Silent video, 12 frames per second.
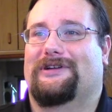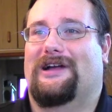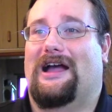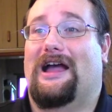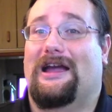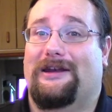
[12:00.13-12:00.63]

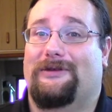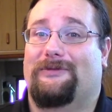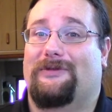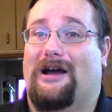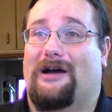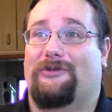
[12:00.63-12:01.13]
And
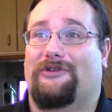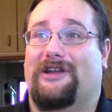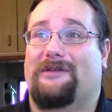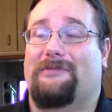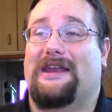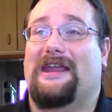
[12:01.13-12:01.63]
I would
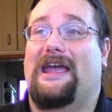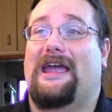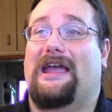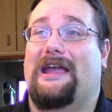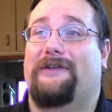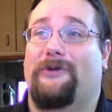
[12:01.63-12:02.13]

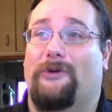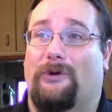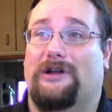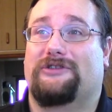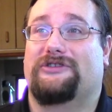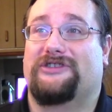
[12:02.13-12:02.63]
recommend
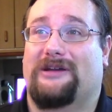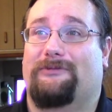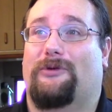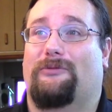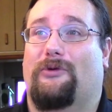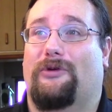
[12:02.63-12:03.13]
everyone to jump
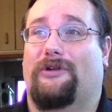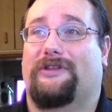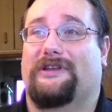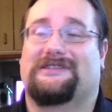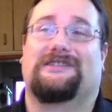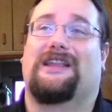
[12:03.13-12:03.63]
on board on
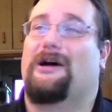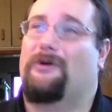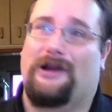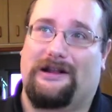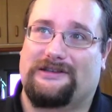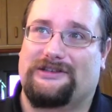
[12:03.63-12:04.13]
this. No one
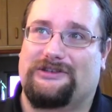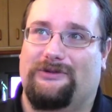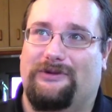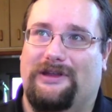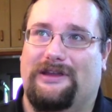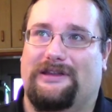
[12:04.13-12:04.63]
else is
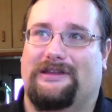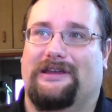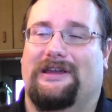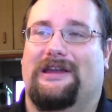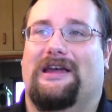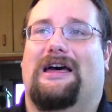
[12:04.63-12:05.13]
doing it.
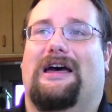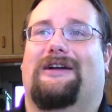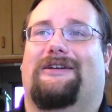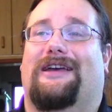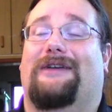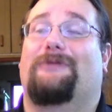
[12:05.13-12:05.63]

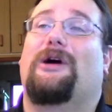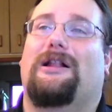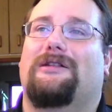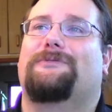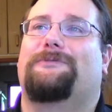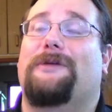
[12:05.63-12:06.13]
Okay, well,
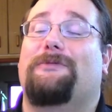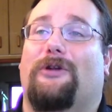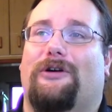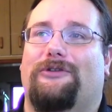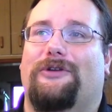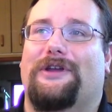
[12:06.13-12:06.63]
people
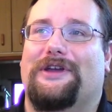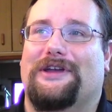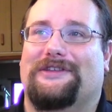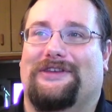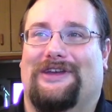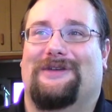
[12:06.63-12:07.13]
are doing it,
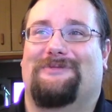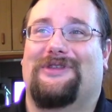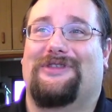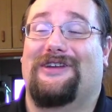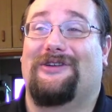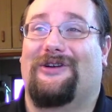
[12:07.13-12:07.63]
but
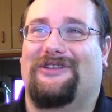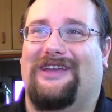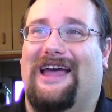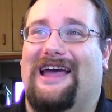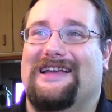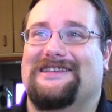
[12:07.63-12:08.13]
they're not
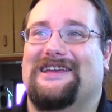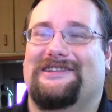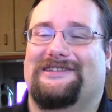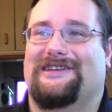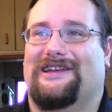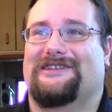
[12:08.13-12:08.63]
as
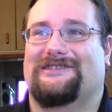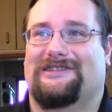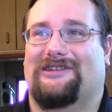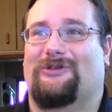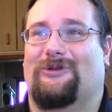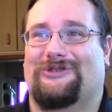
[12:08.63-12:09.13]
hectic as the
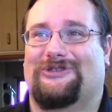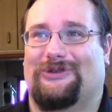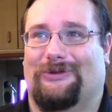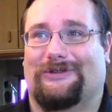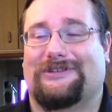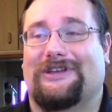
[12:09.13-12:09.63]

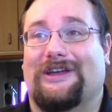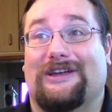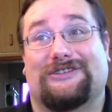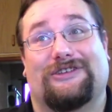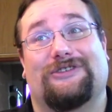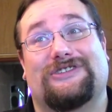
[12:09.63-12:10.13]
consoles.
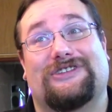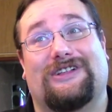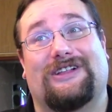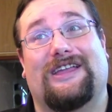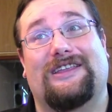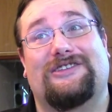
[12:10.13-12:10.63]
So you're still
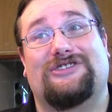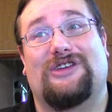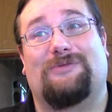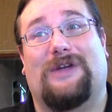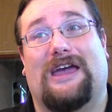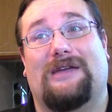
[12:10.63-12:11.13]
getting
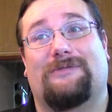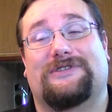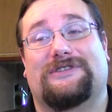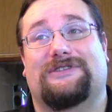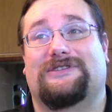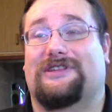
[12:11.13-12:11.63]
cheap
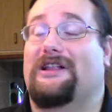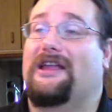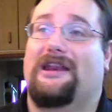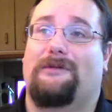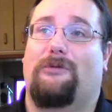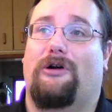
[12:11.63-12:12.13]
games, you're still
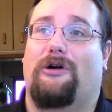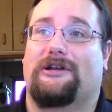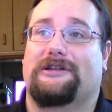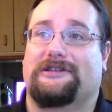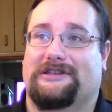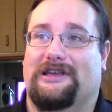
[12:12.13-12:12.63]
getting
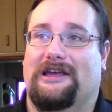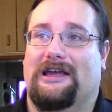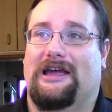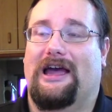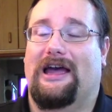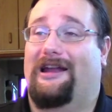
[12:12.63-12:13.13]
bargains.
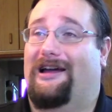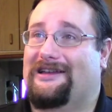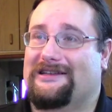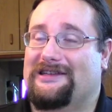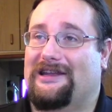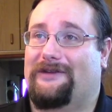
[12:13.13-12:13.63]
And like I
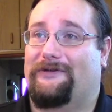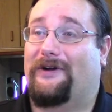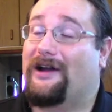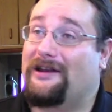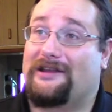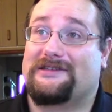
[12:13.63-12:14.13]
said,
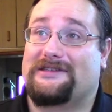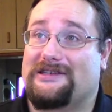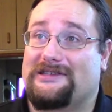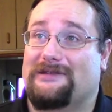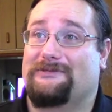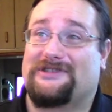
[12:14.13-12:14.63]
finding a
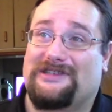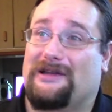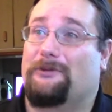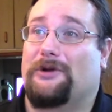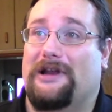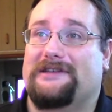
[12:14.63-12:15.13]
system,
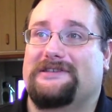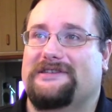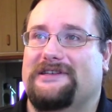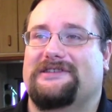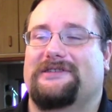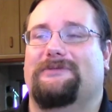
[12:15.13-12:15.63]
someone has a
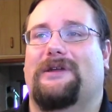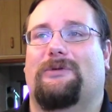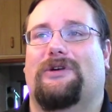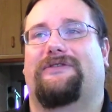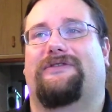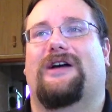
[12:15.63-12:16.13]
system they
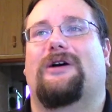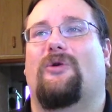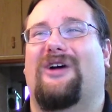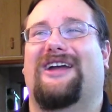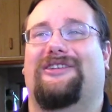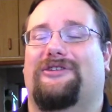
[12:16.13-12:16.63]
want to throw
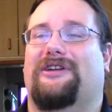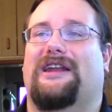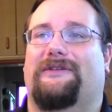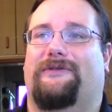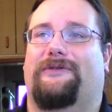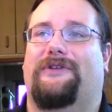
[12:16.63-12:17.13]
away and you can
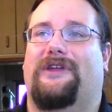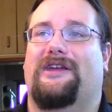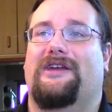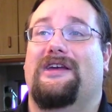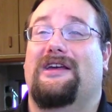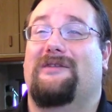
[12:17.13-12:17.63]
have it free.
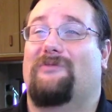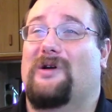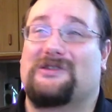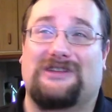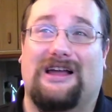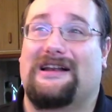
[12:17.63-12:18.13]

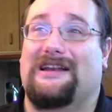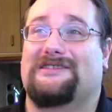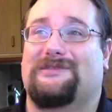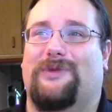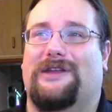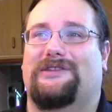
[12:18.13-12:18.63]
Most likely it's a
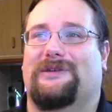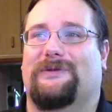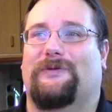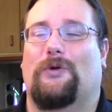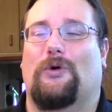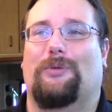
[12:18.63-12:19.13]
Pentium
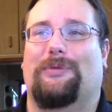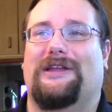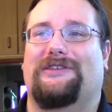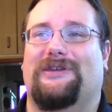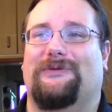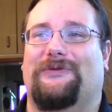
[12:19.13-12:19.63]
4 or
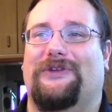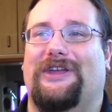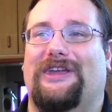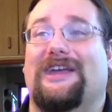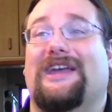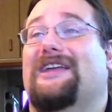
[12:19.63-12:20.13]
Pentium 3.
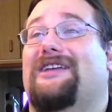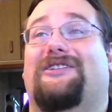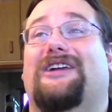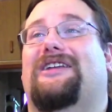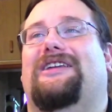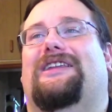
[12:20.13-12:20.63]
You
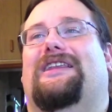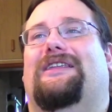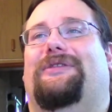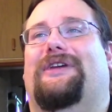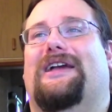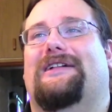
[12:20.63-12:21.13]
don't need
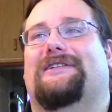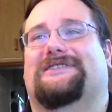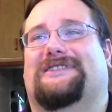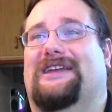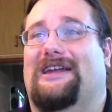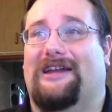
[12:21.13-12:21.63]
anything else.
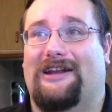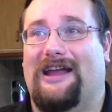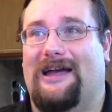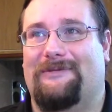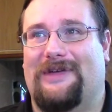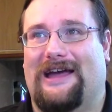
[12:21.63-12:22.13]

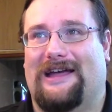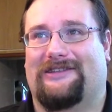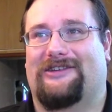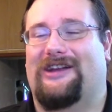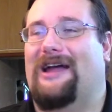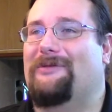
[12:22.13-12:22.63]
Grab that,
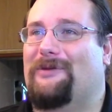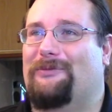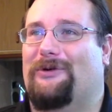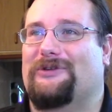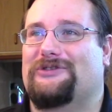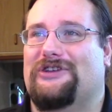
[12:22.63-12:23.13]
grab the
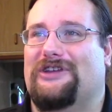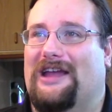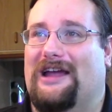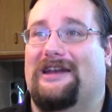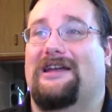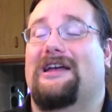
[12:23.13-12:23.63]
parts you
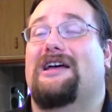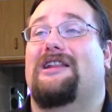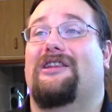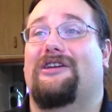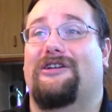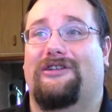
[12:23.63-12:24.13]
can,
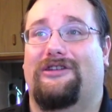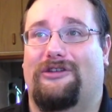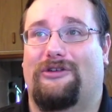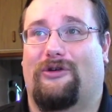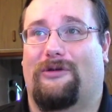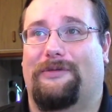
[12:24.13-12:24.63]
learn a
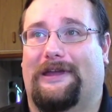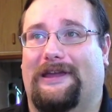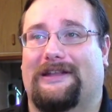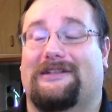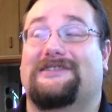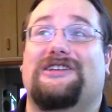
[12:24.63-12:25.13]
new hobby.
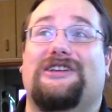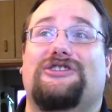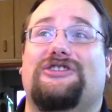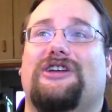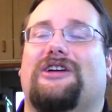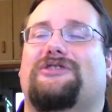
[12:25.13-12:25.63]
It'll teach
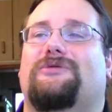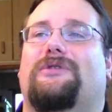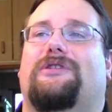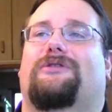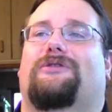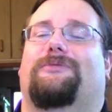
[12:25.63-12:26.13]
you how to
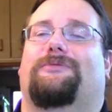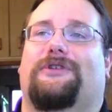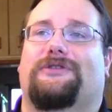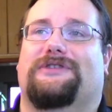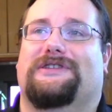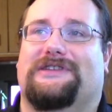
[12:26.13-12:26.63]
work on
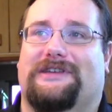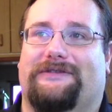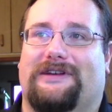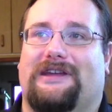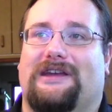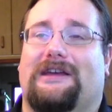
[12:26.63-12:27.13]
computers even.